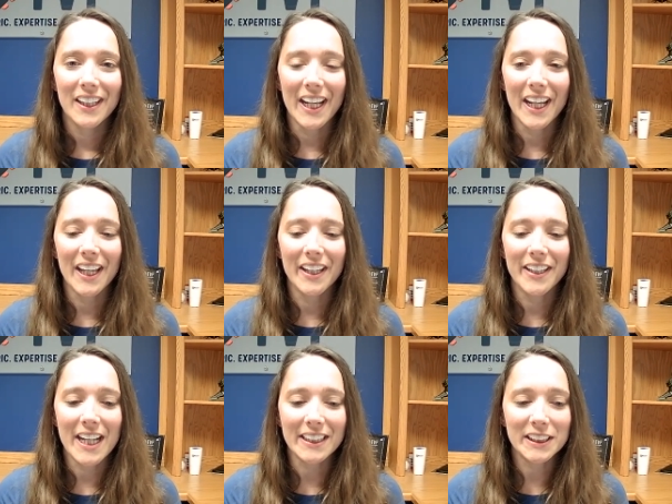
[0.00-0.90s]
and
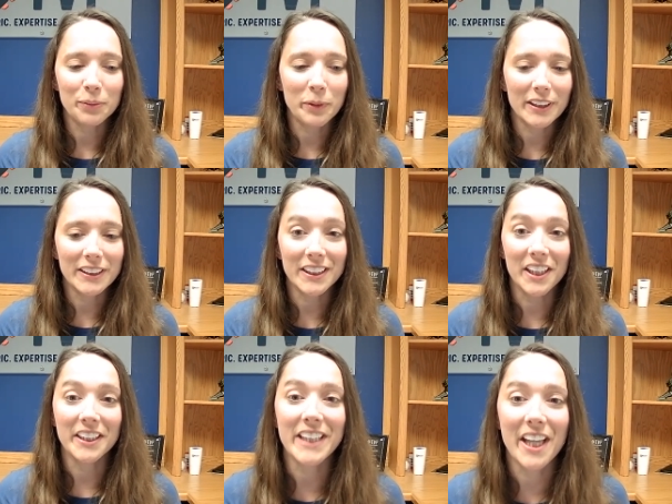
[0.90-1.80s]
I experienced a
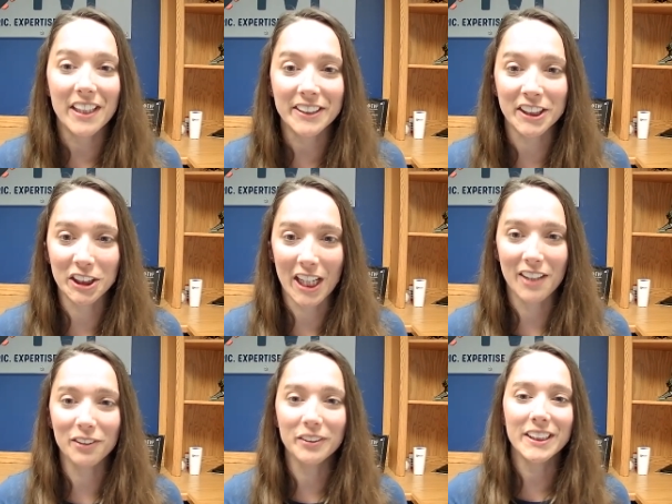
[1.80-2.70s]
lot of death as a
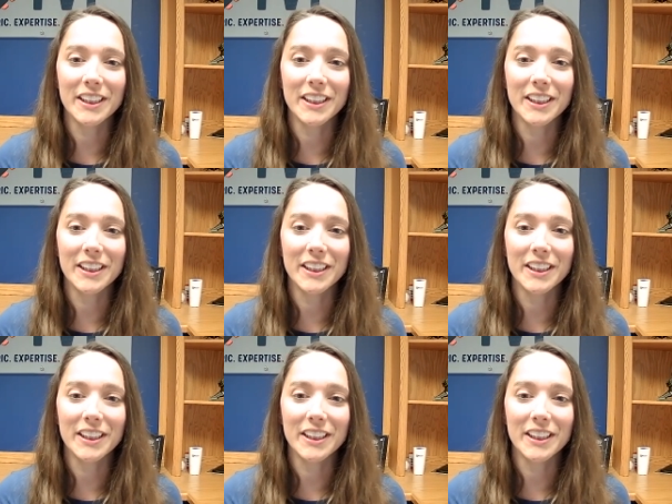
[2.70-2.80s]
child.